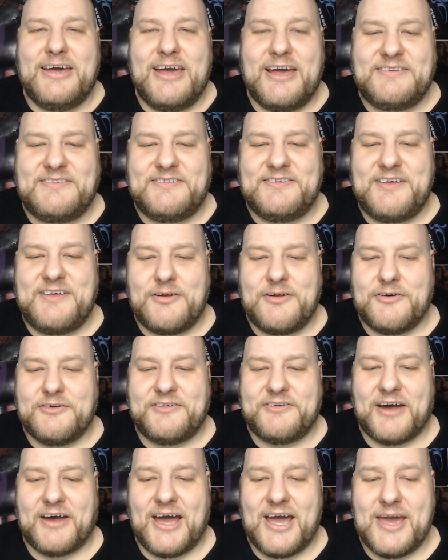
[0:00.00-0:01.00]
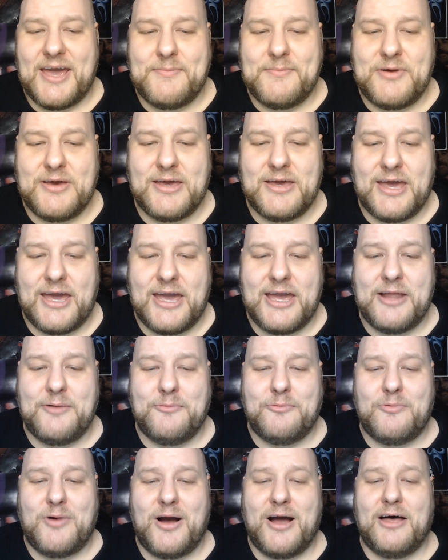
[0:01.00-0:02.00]
It's dinner time,
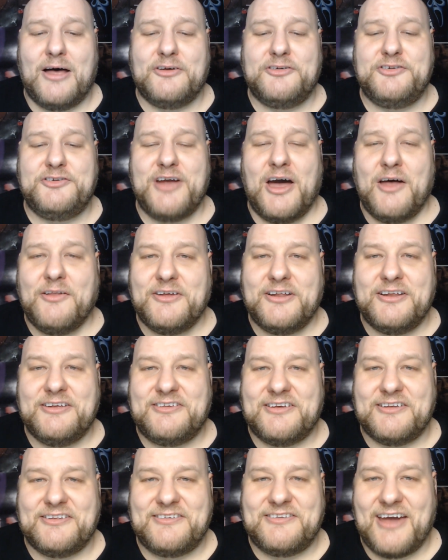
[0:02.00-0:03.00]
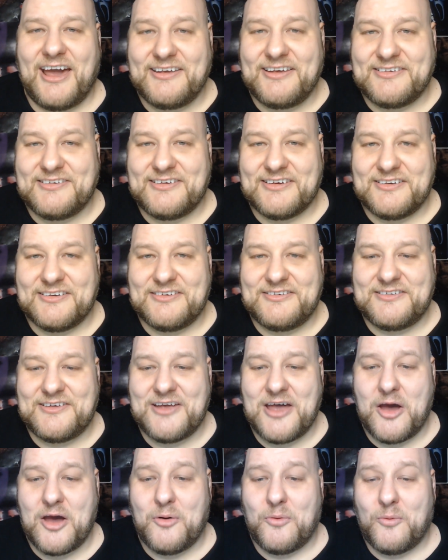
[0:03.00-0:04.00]
and while Sheldon is in
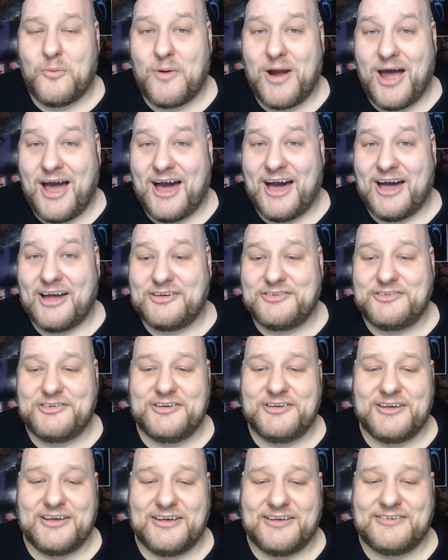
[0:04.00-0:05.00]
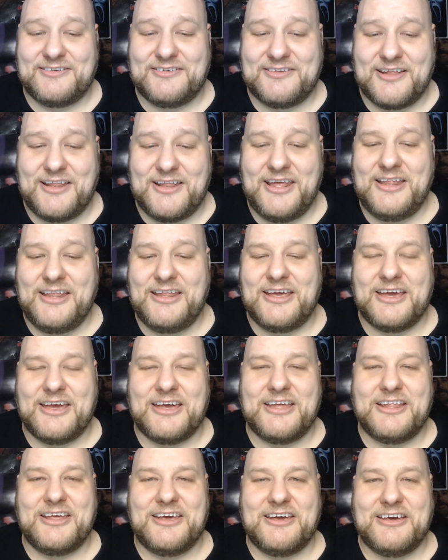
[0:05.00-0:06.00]
Texas, Raj is sitting
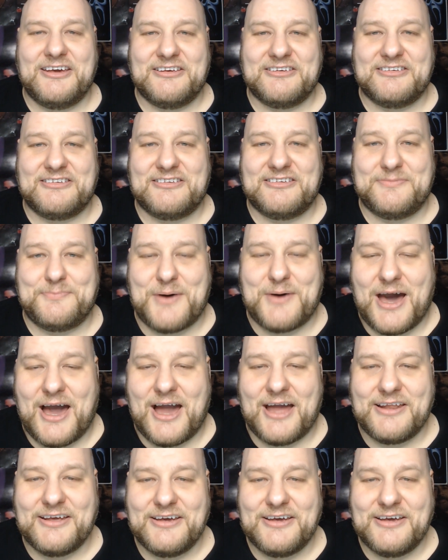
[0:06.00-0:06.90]
in his spot.